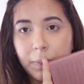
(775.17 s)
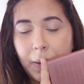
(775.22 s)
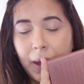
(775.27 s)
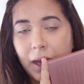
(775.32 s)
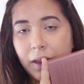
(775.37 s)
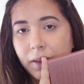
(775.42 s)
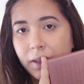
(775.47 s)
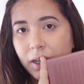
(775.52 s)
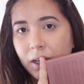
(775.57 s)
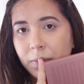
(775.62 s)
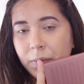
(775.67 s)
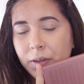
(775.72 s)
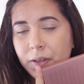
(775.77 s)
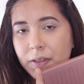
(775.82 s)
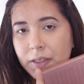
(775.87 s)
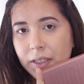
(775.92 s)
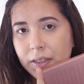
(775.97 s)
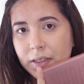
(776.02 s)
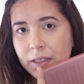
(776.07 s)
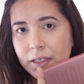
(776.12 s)
palette I'm
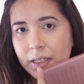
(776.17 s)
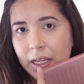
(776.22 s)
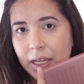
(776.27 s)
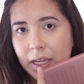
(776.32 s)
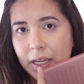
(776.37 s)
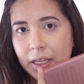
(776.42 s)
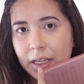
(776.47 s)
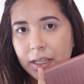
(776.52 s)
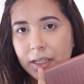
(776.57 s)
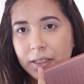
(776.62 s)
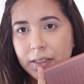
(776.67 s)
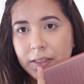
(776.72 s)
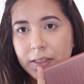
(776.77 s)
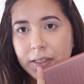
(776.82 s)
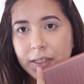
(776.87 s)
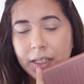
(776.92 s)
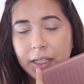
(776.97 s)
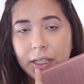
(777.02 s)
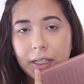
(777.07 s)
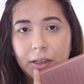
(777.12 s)
using today is
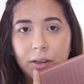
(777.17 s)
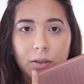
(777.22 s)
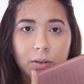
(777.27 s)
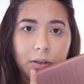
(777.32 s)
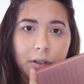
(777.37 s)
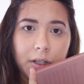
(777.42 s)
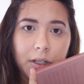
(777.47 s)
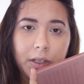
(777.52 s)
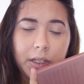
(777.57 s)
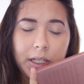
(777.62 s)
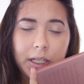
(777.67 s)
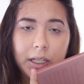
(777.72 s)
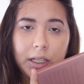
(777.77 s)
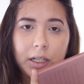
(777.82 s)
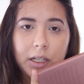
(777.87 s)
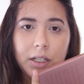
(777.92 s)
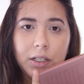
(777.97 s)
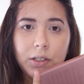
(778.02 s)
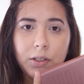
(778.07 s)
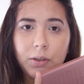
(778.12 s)
the Laura
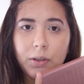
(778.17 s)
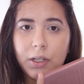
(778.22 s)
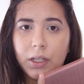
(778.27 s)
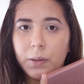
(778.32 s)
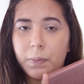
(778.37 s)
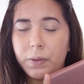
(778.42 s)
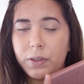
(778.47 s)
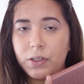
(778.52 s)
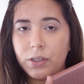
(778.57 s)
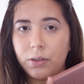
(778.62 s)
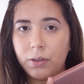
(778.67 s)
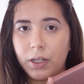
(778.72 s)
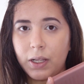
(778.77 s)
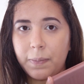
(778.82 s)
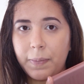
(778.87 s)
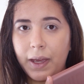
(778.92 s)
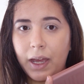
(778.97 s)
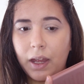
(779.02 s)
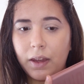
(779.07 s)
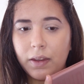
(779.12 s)
Lee Nudie
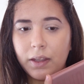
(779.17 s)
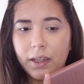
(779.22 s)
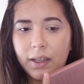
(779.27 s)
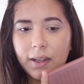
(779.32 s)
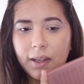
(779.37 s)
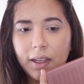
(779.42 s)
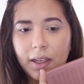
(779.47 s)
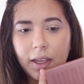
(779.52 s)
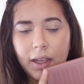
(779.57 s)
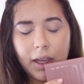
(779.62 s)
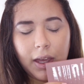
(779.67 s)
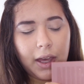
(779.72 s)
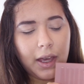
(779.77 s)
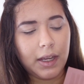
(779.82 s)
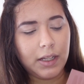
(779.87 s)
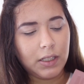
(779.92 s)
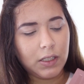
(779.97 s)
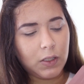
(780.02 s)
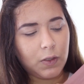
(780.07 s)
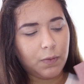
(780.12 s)
Patootie palette.
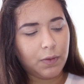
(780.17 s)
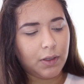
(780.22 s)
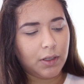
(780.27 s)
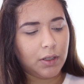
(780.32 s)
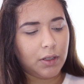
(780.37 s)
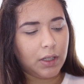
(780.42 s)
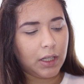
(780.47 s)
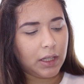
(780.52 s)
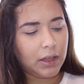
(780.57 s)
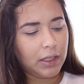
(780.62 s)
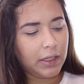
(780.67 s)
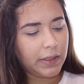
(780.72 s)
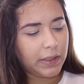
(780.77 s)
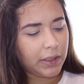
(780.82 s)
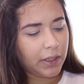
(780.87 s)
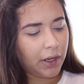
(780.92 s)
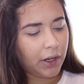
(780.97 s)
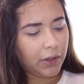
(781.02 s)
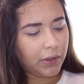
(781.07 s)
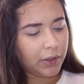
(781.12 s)
I just feel like these
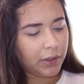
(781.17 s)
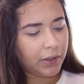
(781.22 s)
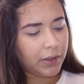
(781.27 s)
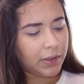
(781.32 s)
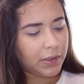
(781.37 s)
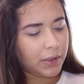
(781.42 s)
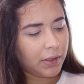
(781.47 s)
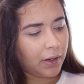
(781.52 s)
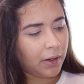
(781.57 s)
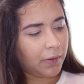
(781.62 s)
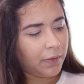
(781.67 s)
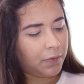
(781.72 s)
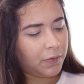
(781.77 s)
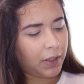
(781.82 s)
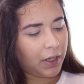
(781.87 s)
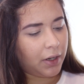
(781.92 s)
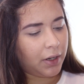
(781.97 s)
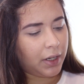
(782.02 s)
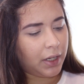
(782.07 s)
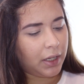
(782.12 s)
colors are
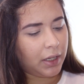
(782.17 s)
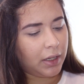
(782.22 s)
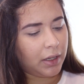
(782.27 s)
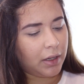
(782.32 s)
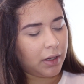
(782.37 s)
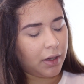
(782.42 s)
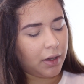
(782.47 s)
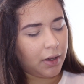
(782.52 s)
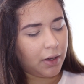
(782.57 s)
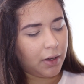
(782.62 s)
very